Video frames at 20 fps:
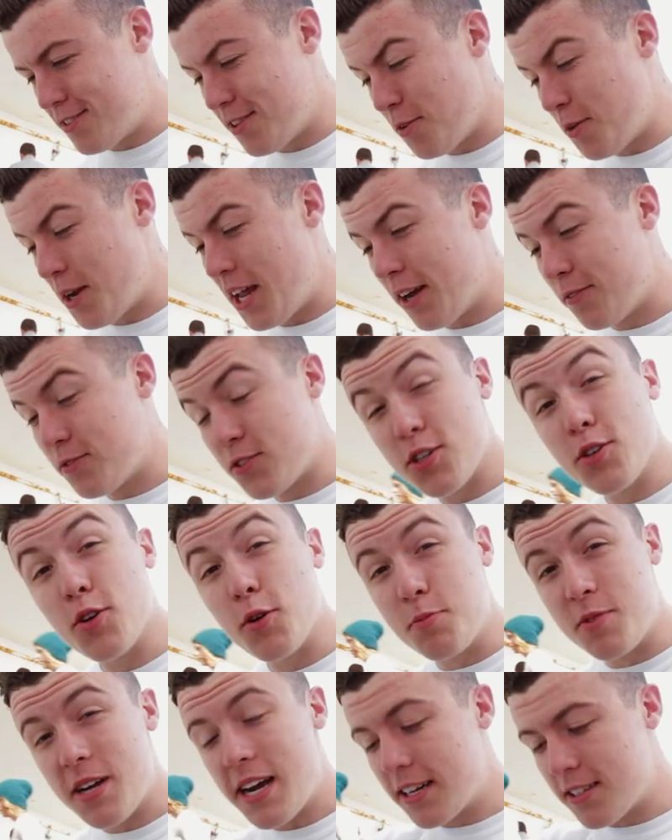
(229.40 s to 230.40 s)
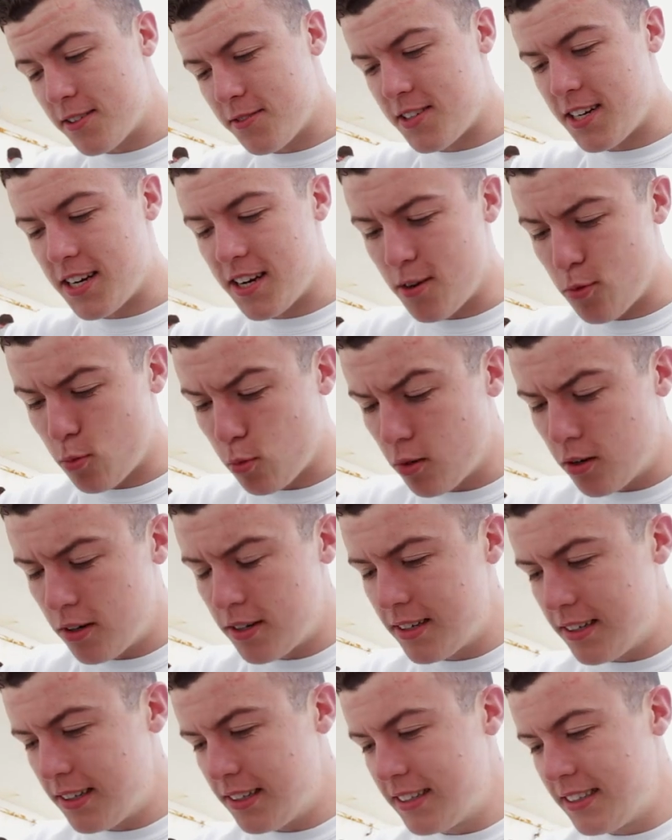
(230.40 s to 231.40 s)
So we have two objectives here.
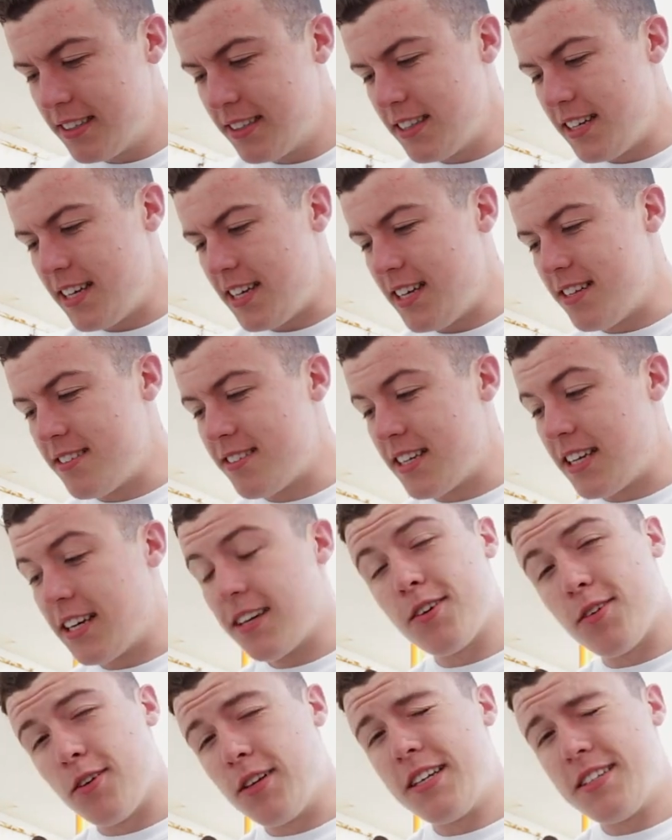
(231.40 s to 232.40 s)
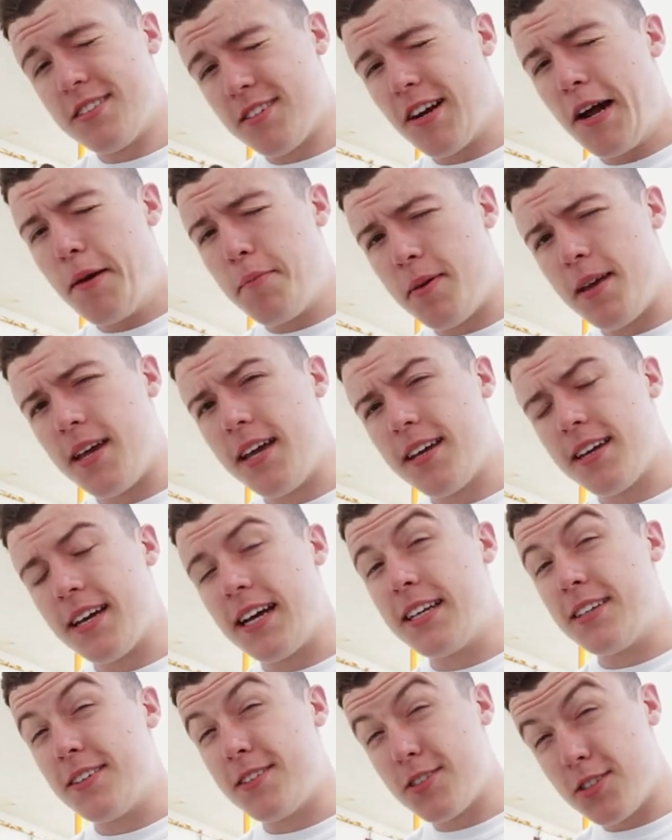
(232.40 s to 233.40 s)
One is to get a cool Instagram pic,
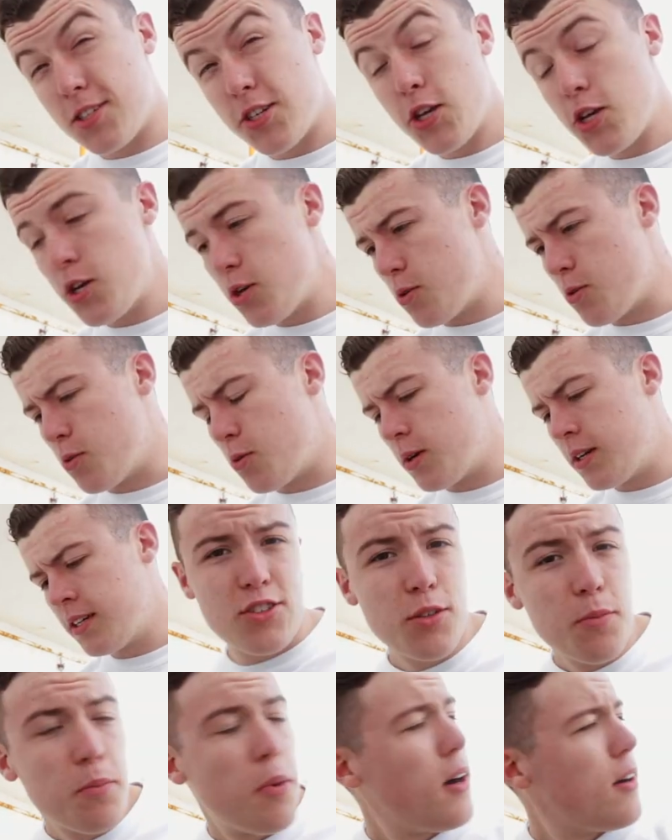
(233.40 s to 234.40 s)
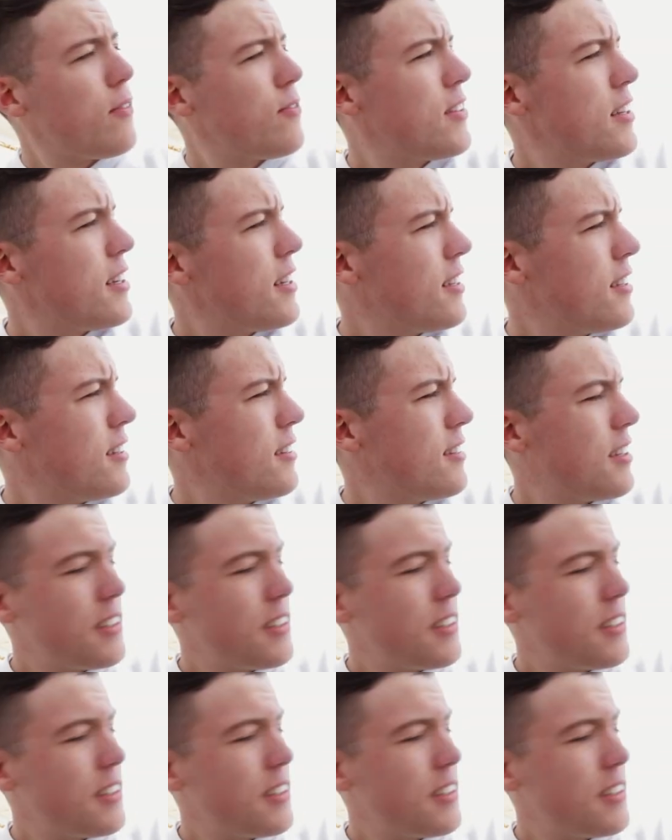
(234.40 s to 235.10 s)
and two, jump off the